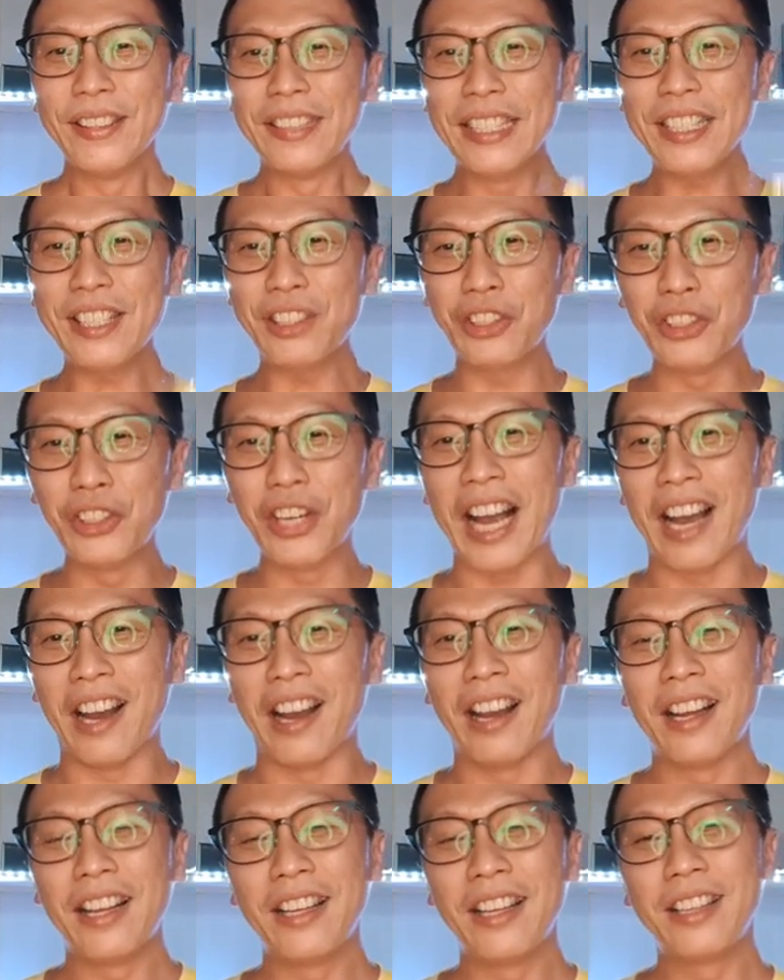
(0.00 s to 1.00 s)
This too,
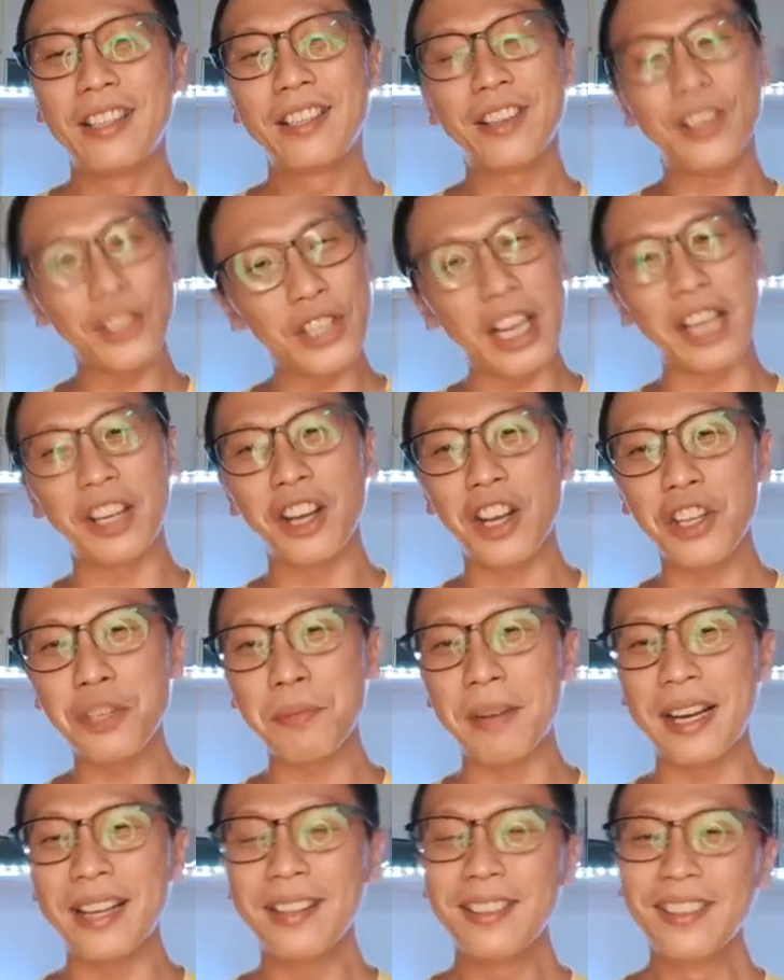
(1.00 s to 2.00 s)
because I lost.